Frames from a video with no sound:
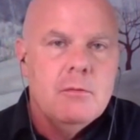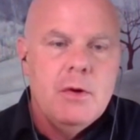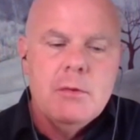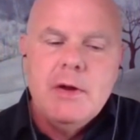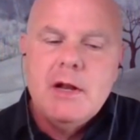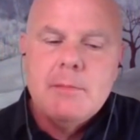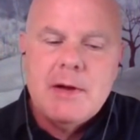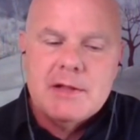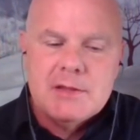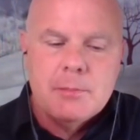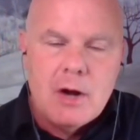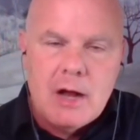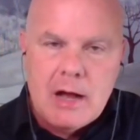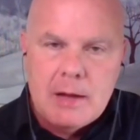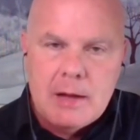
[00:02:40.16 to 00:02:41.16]
We read about the
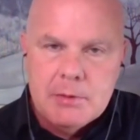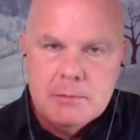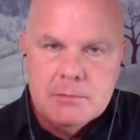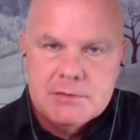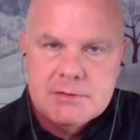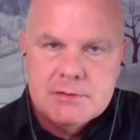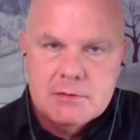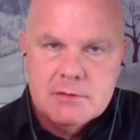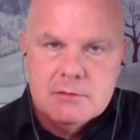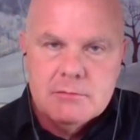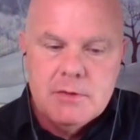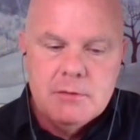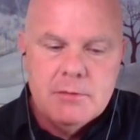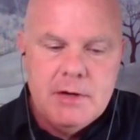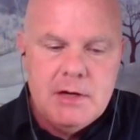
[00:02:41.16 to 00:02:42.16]
problems.
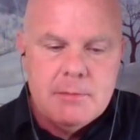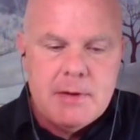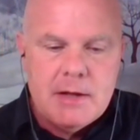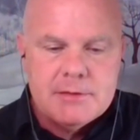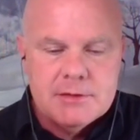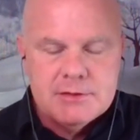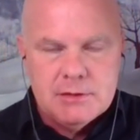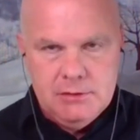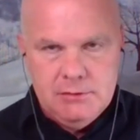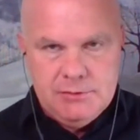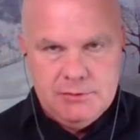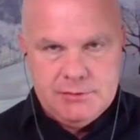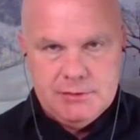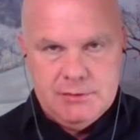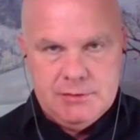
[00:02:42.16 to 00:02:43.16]
We read about the
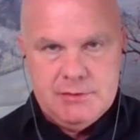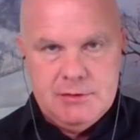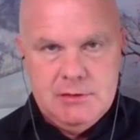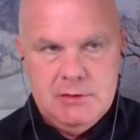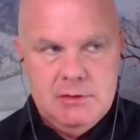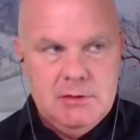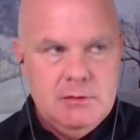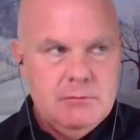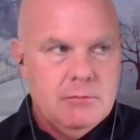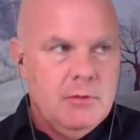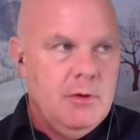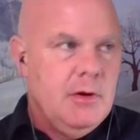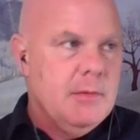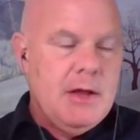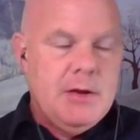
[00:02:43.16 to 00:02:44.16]
solutions.
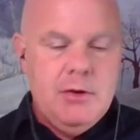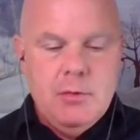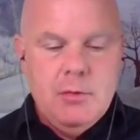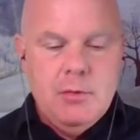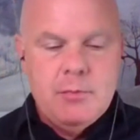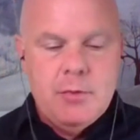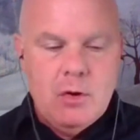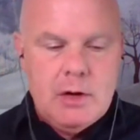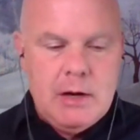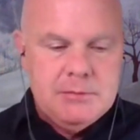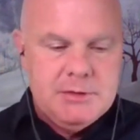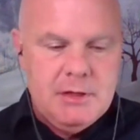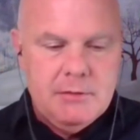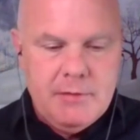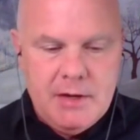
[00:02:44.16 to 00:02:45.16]
We read about new
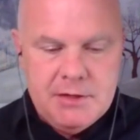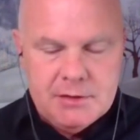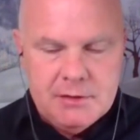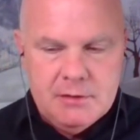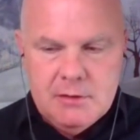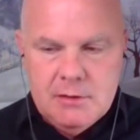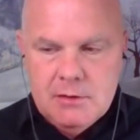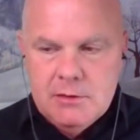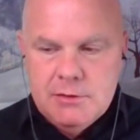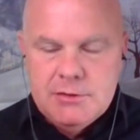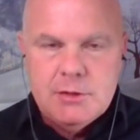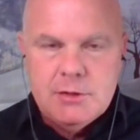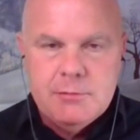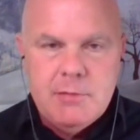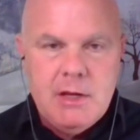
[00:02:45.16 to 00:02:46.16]
programs and innovation.
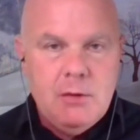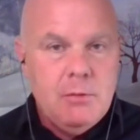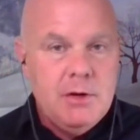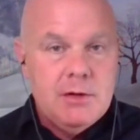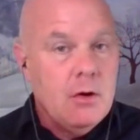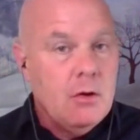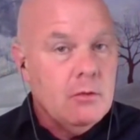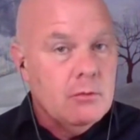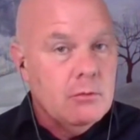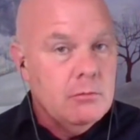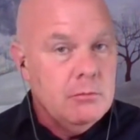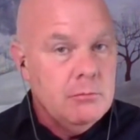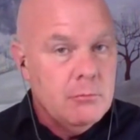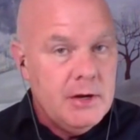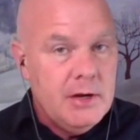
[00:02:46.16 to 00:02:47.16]
To me, we don't
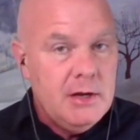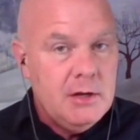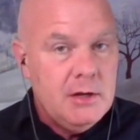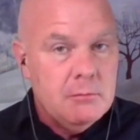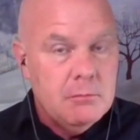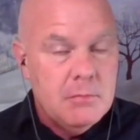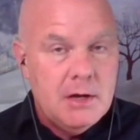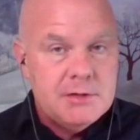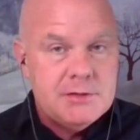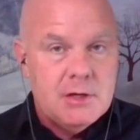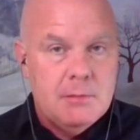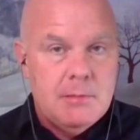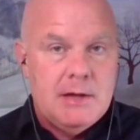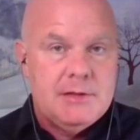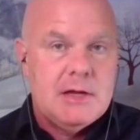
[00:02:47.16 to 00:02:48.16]
read much
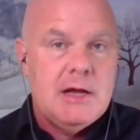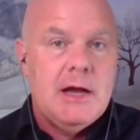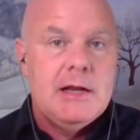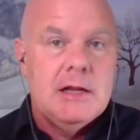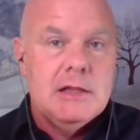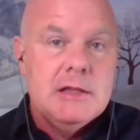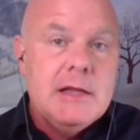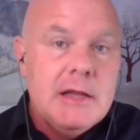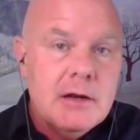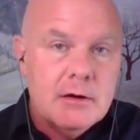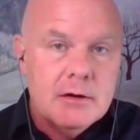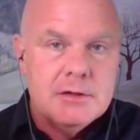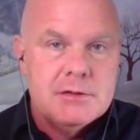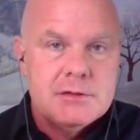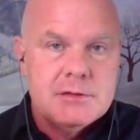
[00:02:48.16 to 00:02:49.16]
about the kind of
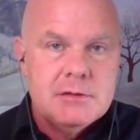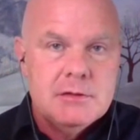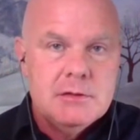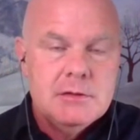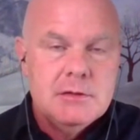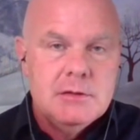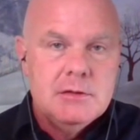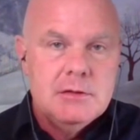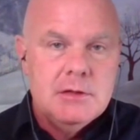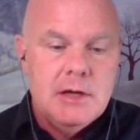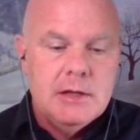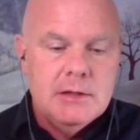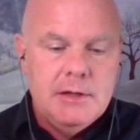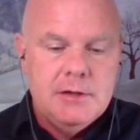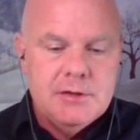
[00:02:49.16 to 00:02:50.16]
leaders
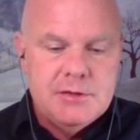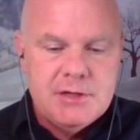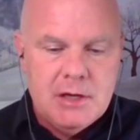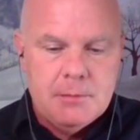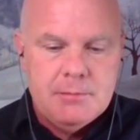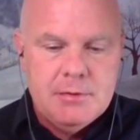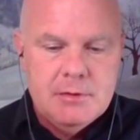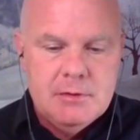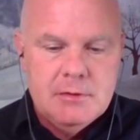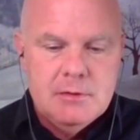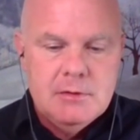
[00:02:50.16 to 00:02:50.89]
and leadership